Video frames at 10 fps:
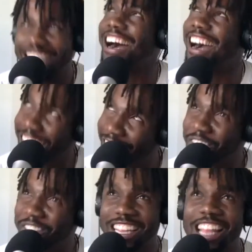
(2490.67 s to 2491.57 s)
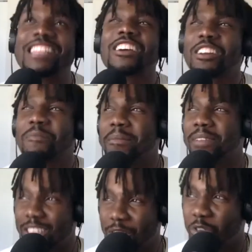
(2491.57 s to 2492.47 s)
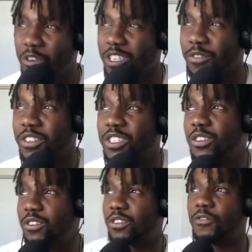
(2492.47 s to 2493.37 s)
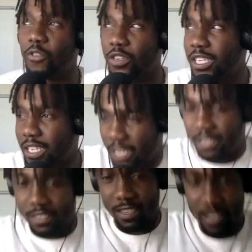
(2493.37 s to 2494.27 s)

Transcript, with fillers: Avi. And they're going to make me self quarantine for 14 days.